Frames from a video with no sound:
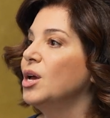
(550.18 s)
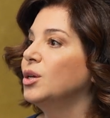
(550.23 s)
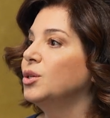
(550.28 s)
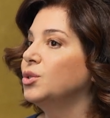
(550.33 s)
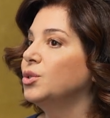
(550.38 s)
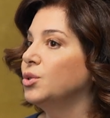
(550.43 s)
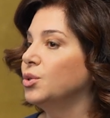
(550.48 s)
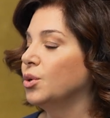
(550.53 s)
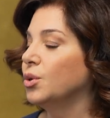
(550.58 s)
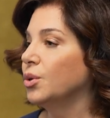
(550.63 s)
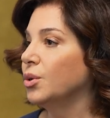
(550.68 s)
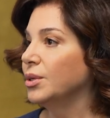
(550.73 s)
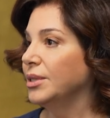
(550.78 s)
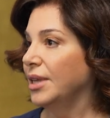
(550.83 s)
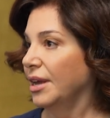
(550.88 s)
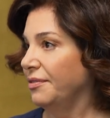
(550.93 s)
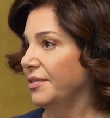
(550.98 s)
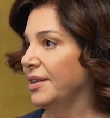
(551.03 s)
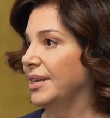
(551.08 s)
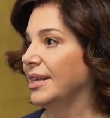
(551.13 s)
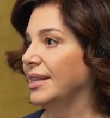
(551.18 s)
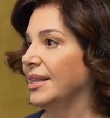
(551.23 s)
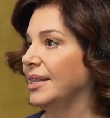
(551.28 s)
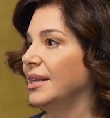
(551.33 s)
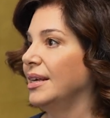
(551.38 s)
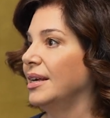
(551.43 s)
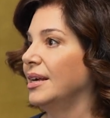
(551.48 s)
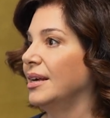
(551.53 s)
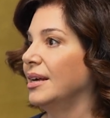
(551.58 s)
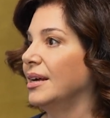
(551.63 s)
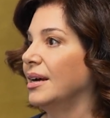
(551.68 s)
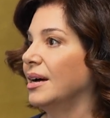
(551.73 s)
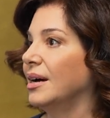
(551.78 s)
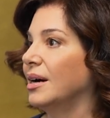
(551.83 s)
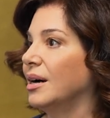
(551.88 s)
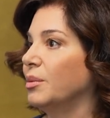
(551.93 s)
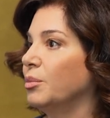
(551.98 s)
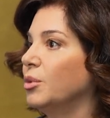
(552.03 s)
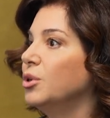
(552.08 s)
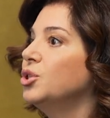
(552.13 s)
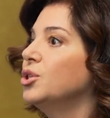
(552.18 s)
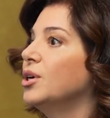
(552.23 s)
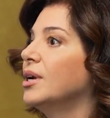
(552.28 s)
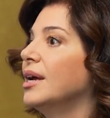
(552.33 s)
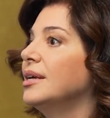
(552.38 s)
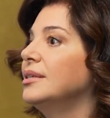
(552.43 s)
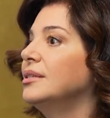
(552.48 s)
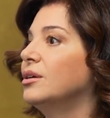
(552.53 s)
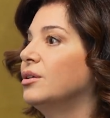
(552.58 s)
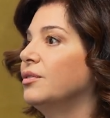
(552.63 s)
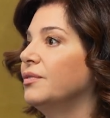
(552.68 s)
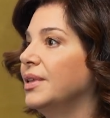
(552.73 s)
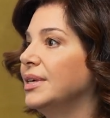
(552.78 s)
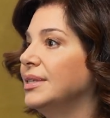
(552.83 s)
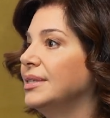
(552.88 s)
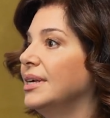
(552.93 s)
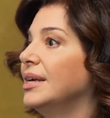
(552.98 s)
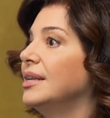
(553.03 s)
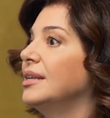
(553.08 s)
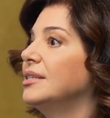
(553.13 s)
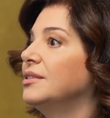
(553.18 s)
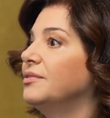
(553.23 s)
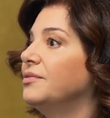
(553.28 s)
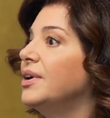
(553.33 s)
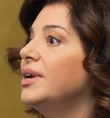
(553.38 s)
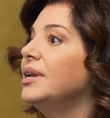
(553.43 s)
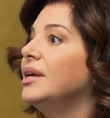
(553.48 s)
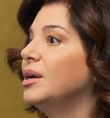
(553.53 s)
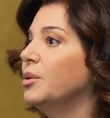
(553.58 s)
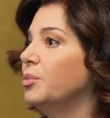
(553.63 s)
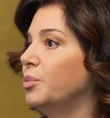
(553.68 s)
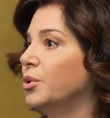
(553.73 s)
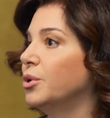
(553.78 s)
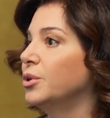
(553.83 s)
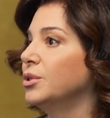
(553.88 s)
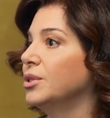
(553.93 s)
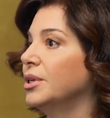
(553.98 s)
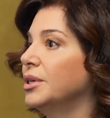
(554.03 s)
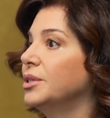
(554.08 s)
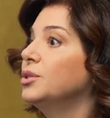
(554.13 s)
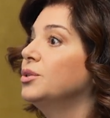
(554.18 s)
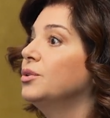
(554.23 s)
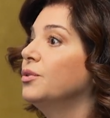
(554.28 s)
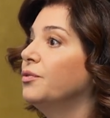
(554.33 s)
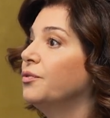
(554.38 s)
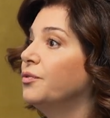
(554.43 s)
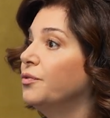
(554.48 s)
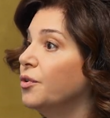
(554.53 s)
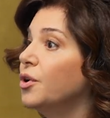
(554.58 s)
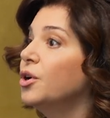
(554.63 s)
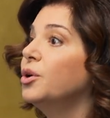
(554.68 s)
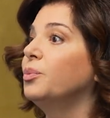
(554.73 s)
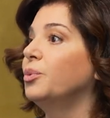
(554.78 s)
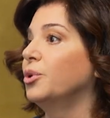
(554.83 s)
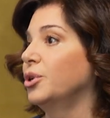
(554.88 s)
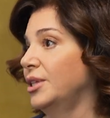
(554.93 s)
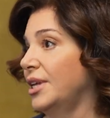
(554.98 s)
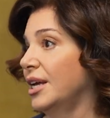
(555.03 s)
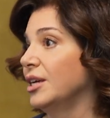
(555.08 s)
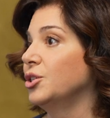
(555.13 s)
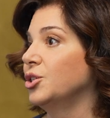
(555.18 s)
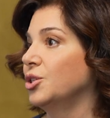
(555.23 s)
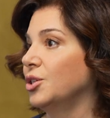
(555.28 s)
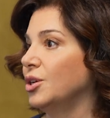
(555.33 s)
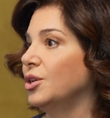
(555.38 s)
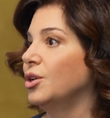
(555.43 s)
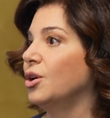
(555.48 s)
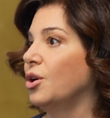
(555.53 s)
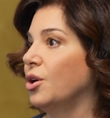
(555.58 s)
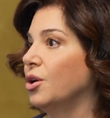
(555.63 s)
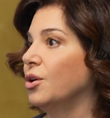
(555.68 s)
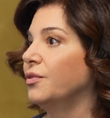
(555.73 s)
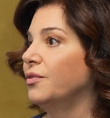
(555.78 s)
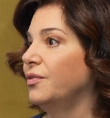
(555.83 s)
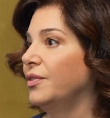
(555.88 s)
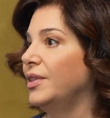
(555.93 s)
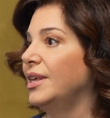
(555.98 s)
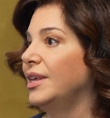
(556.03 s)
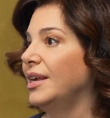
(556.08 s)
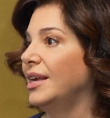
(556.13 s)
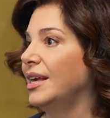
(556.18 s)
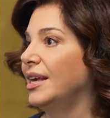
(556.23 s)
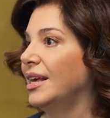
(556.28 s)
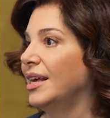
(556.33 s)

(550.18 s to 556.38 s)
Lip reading: So definitely, moisturizer of the skin is very important for protection of the